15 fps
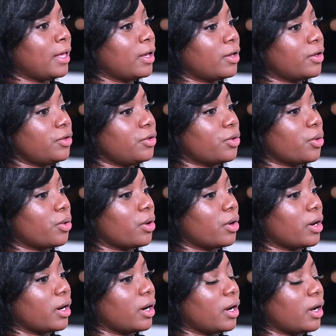
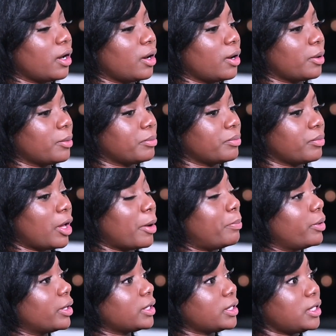your
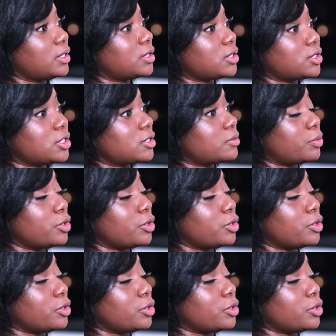ability to just be